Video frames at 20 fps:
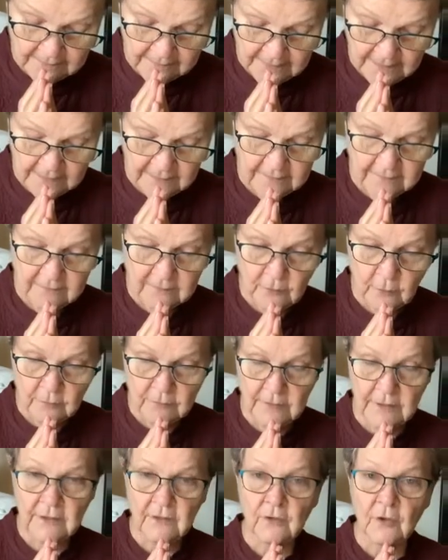and a
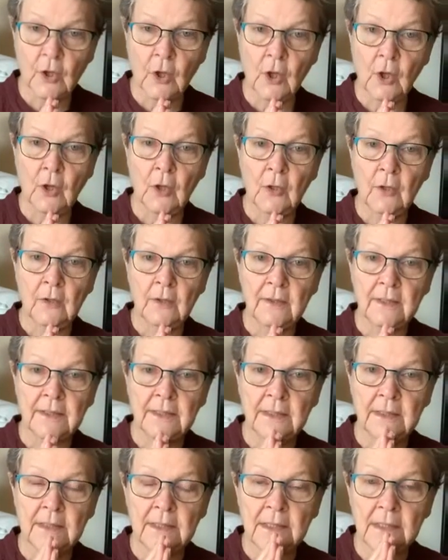servant to all
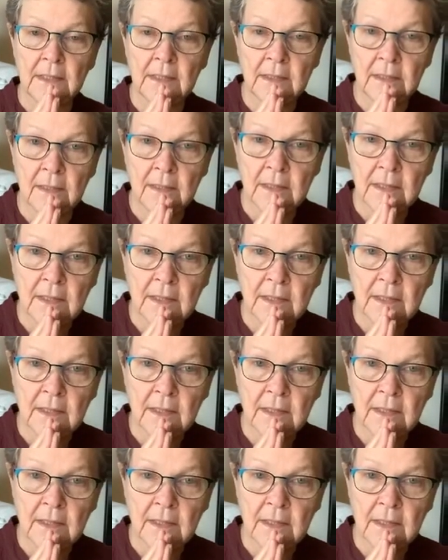in need.